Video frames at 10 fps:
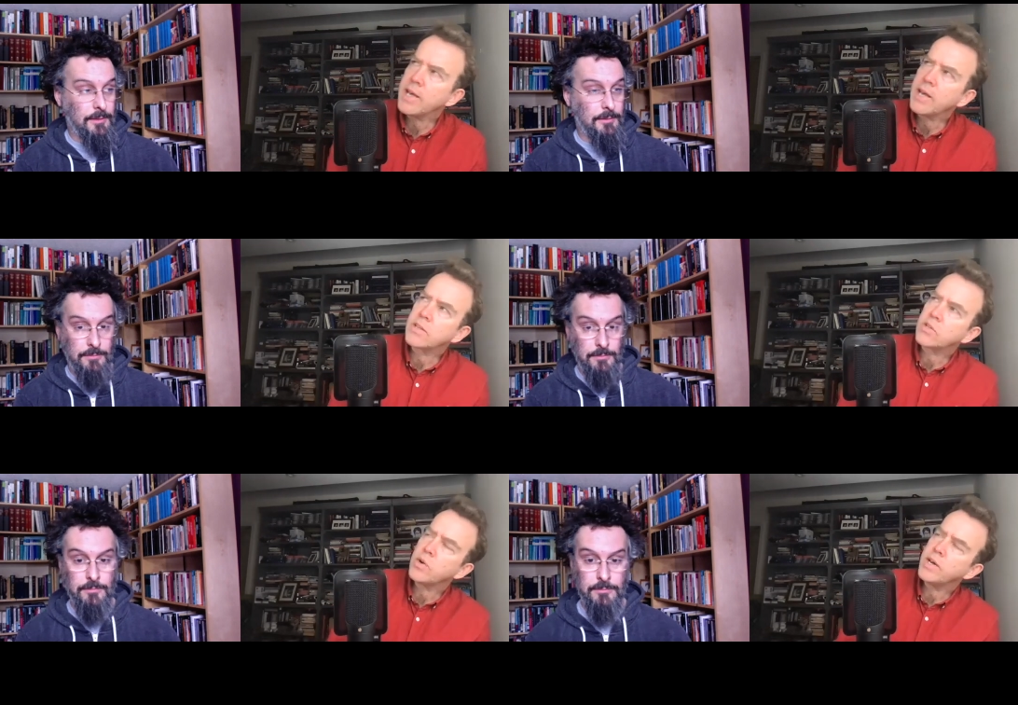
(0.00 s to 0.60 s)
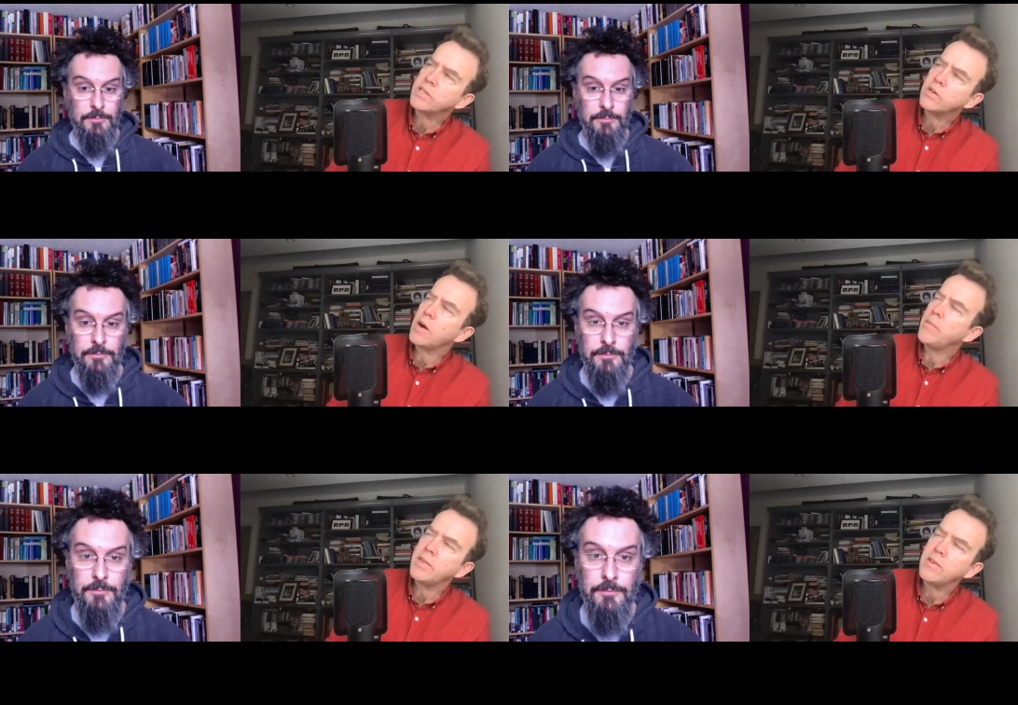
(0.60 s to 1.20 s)
Speaker 1: link so is there i
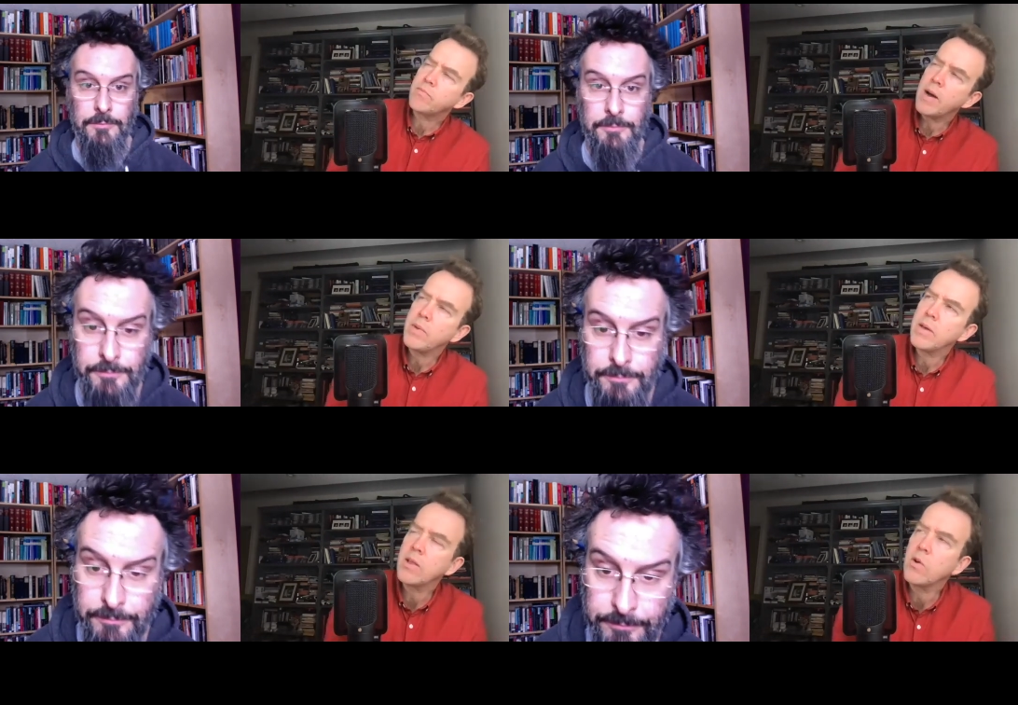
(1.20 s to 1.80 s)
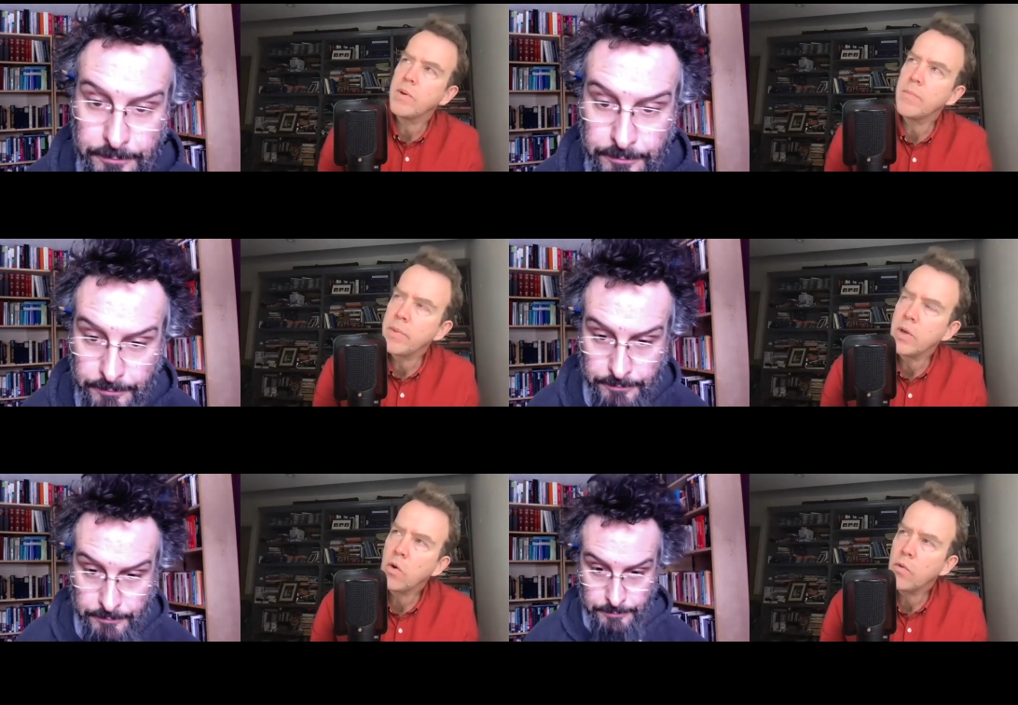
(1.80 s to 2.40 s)
mean this might be a little bit
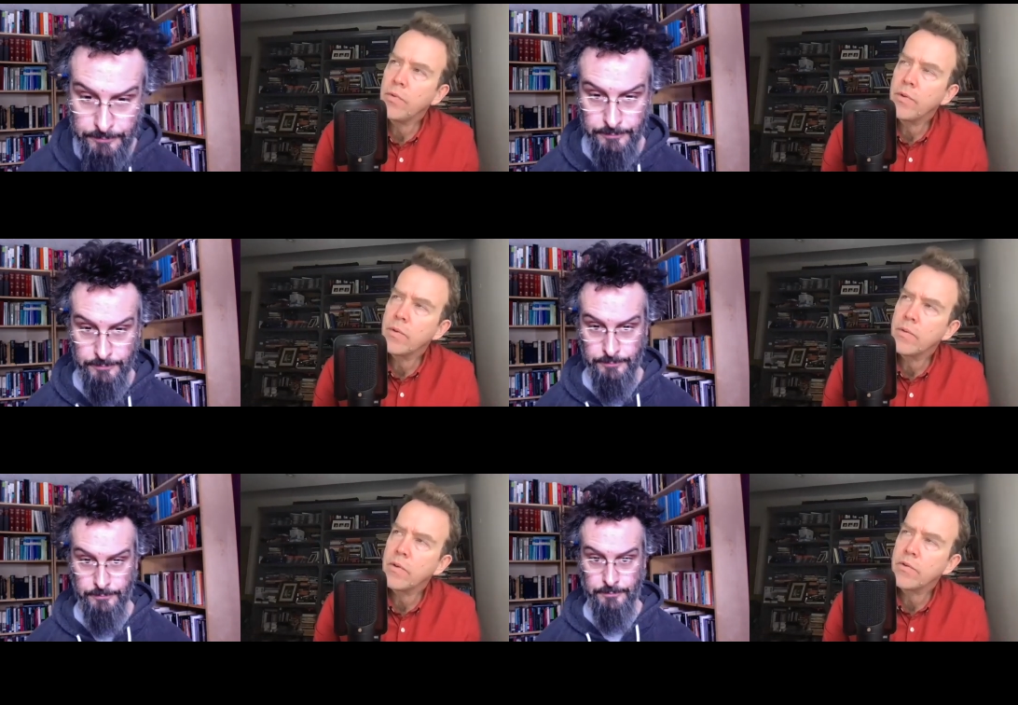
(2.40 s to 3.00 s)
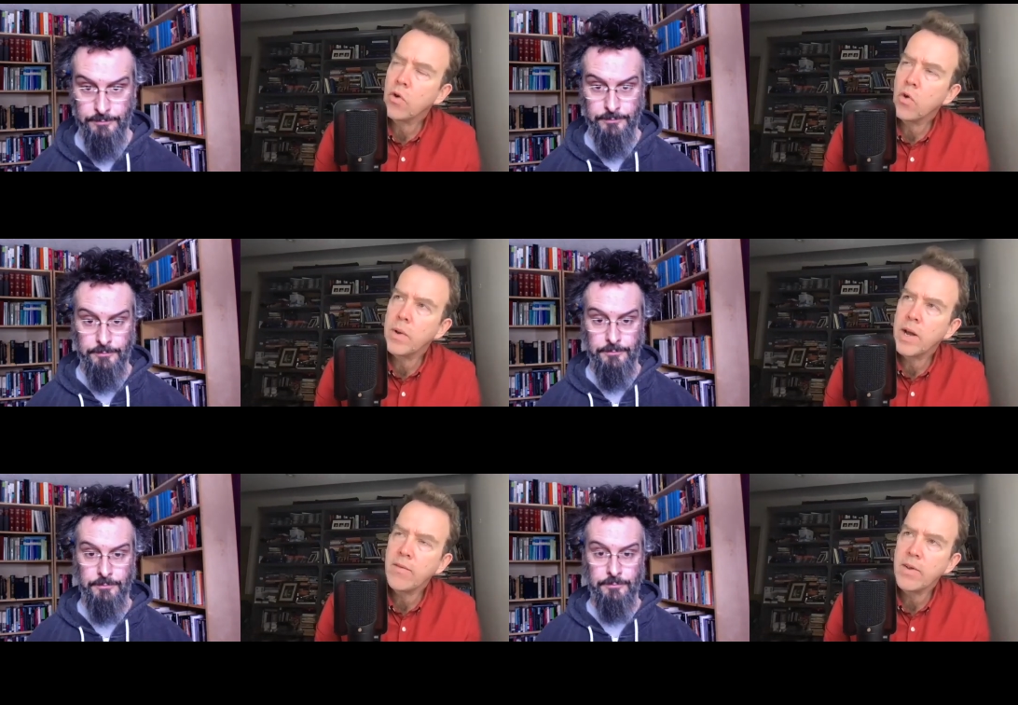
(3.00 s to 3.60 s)
beyond the scope and
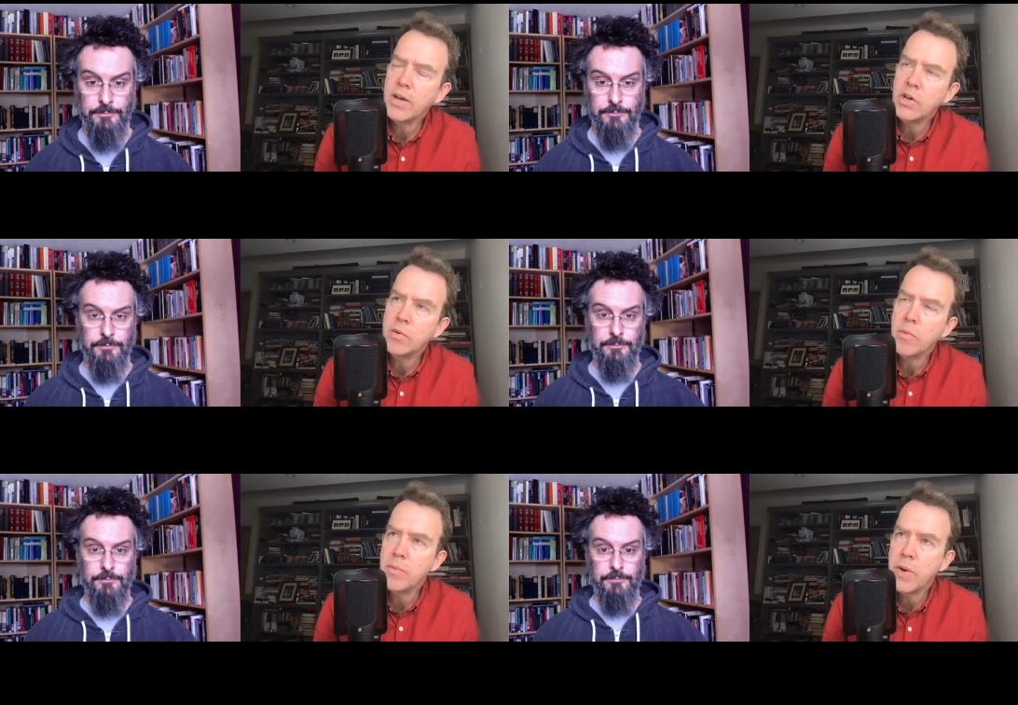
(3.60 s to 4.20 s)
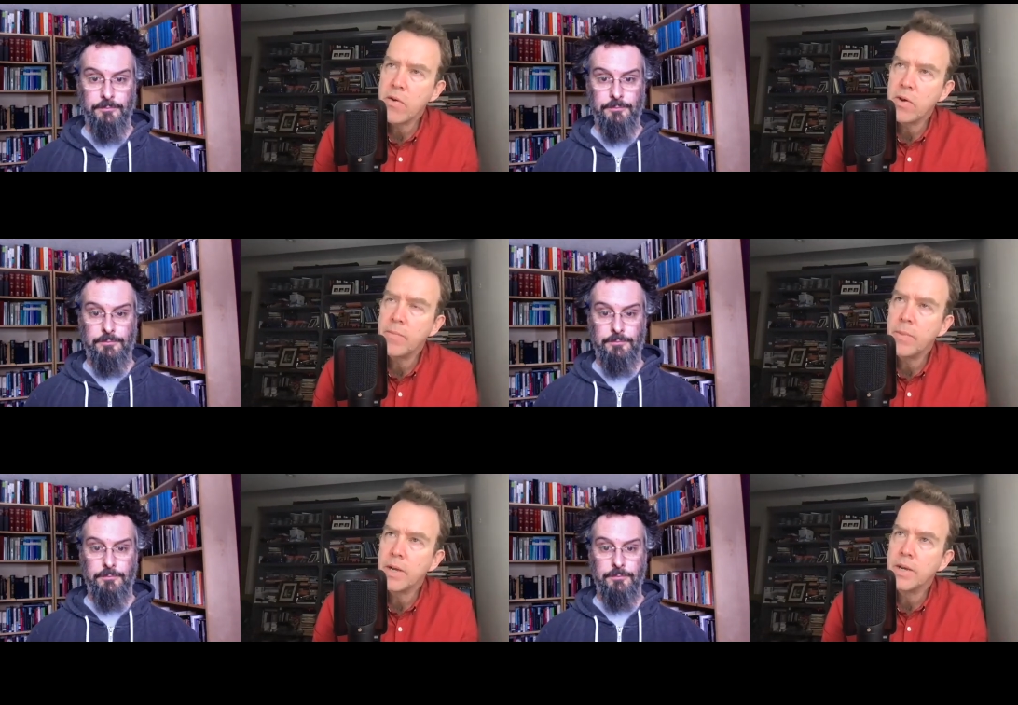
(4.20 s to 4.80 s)
i haven't asked you to prepare it
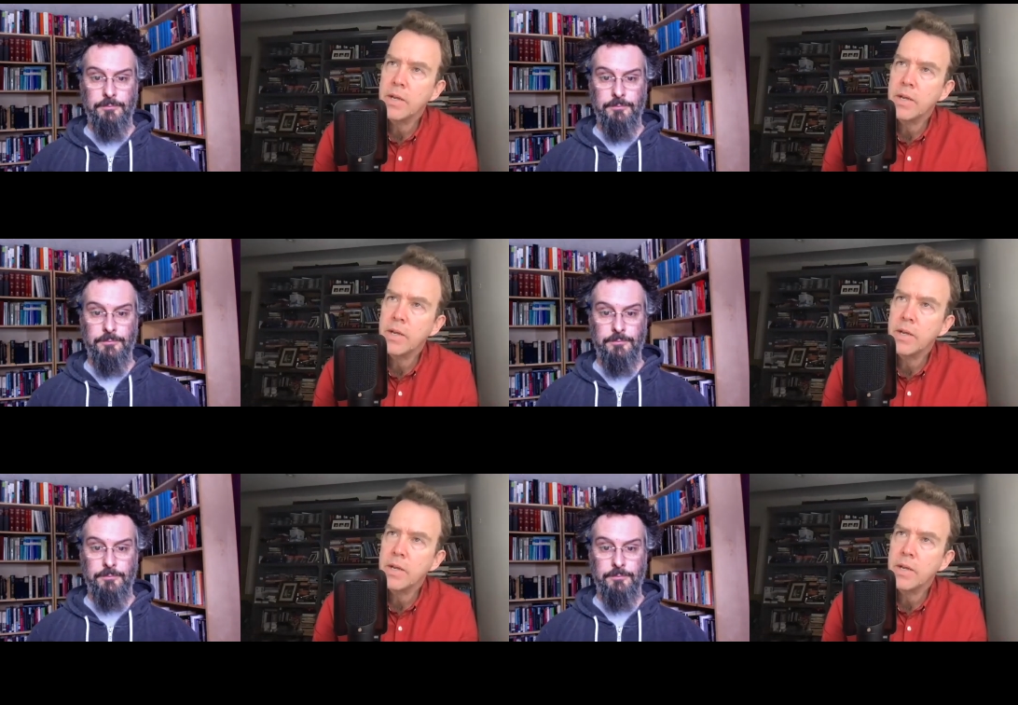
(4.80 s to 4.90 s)
but